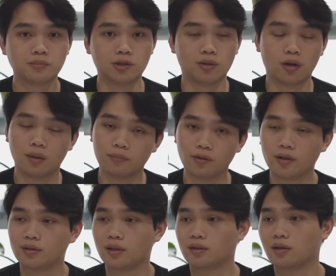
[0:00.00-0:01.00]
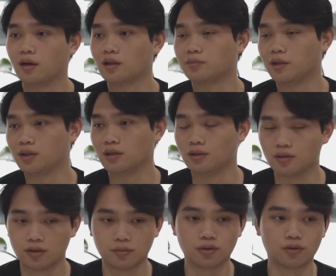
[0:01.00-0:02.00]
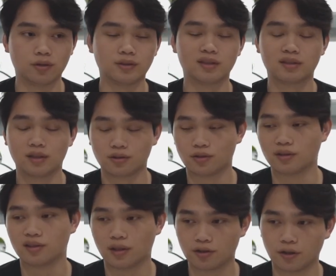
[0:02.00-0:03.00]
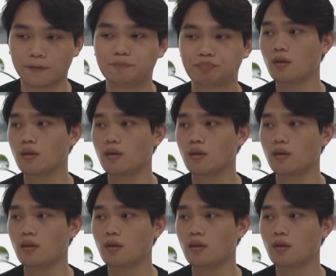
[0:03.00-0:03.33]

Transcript: you know, uploading TikToks, making YouTube shorts, etc., etc.